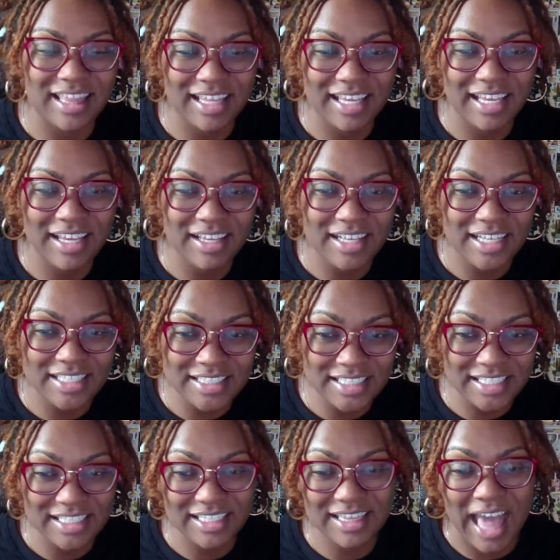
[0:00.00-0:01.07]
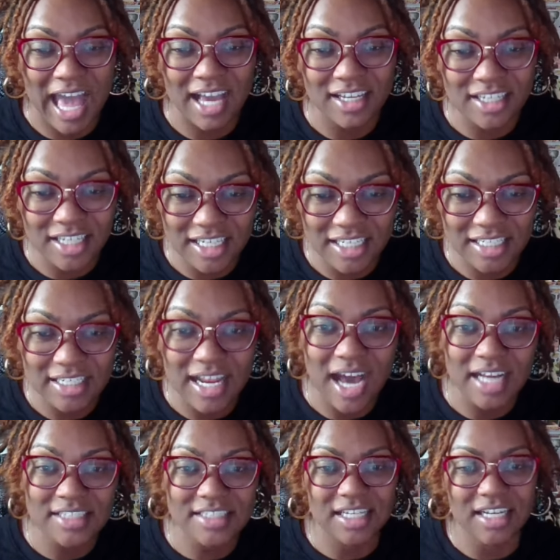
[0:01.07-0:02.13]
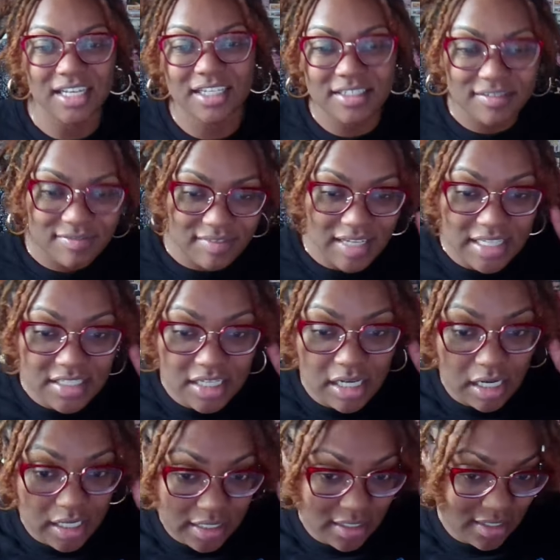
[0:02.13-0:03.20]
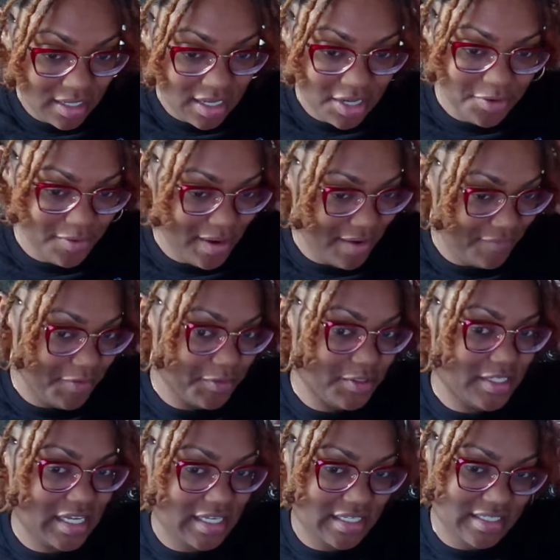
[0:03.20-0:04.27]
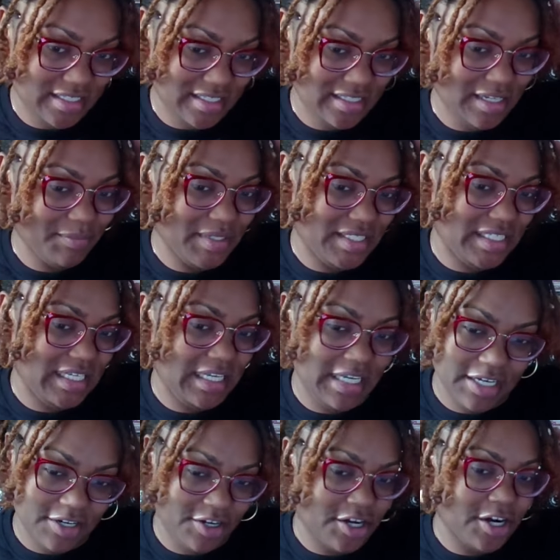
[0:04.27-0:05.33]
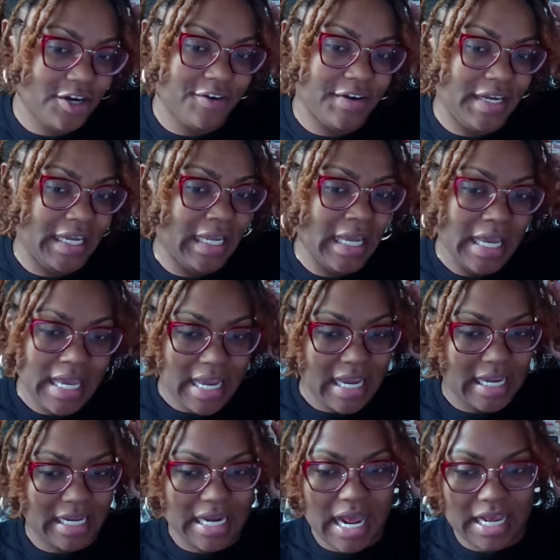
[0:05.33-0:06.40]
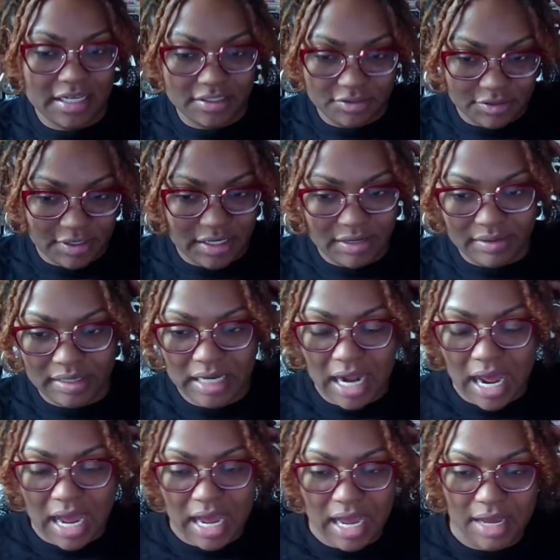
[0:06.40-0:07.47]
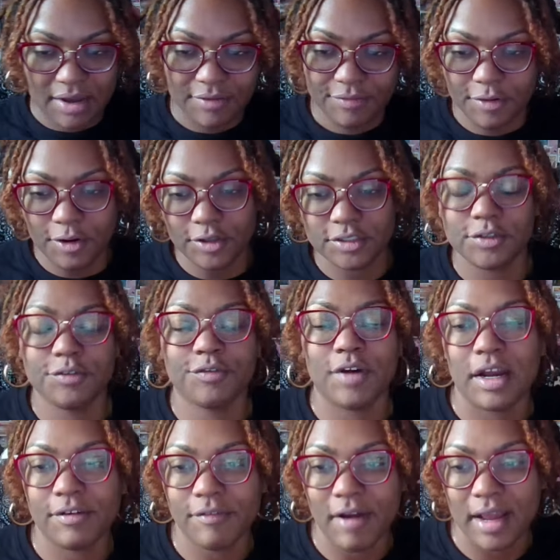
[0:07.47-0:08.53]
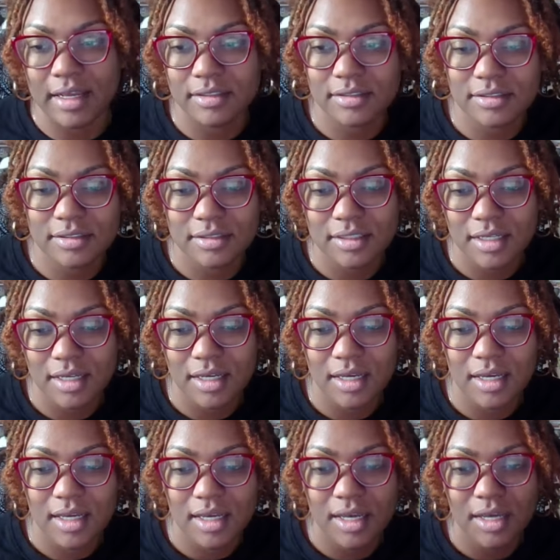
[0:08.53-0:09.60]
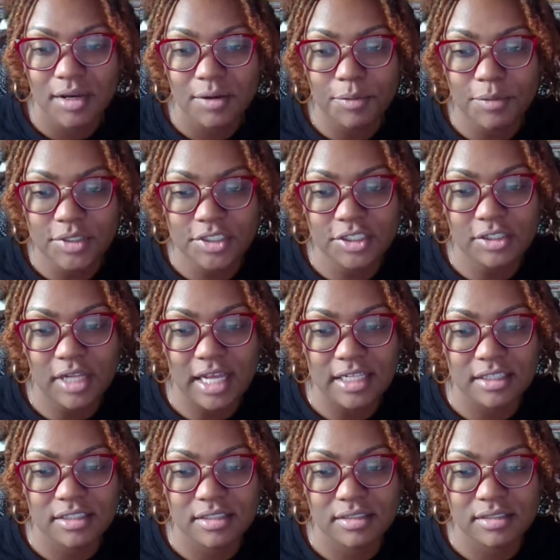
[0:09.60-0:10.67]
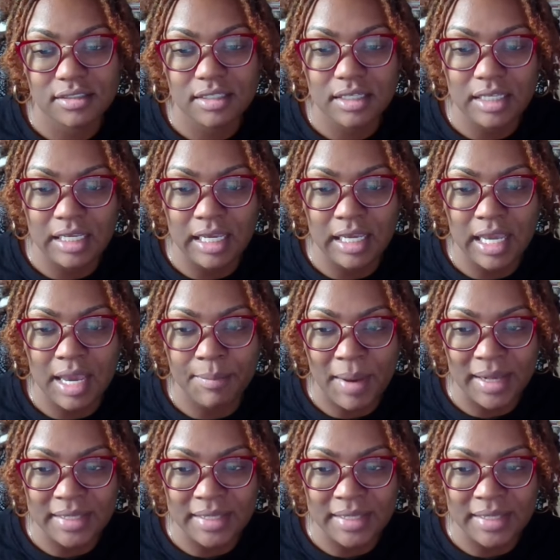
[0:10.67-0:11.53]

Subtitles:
isn't that good. Nah, it's good. It's good. You have no taste. Let me see here. Curry and ice cream and also fried rice. Would you like to eat at my